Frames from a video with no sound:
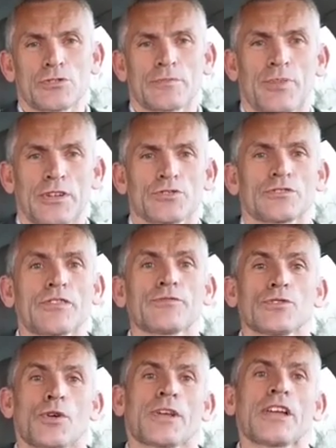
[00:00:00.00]
You can buy sort of
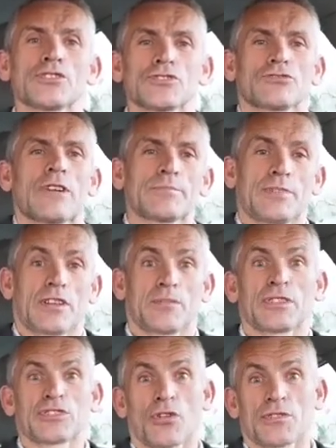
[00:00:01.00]
different locations around, be like a
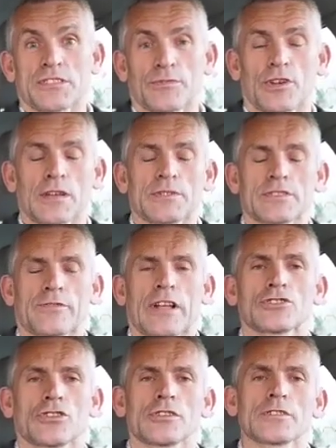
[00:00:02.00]
McDonald's, if you like, that's a
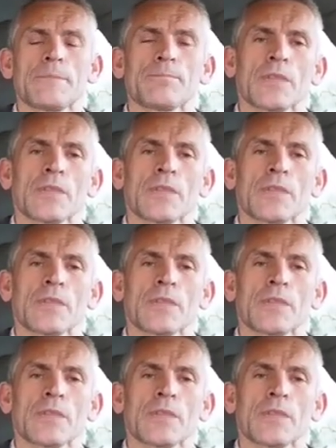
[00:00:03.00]
franchise.